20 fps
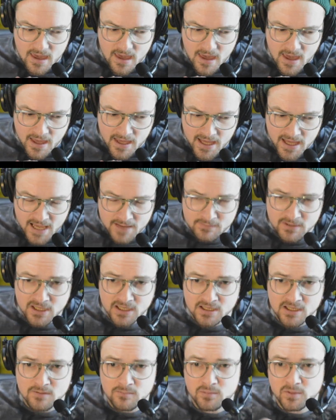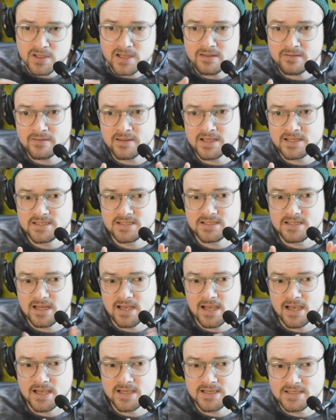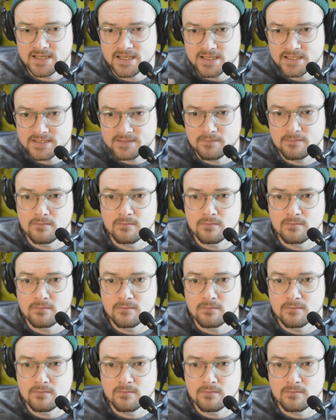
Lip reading: I am going to complete this as it's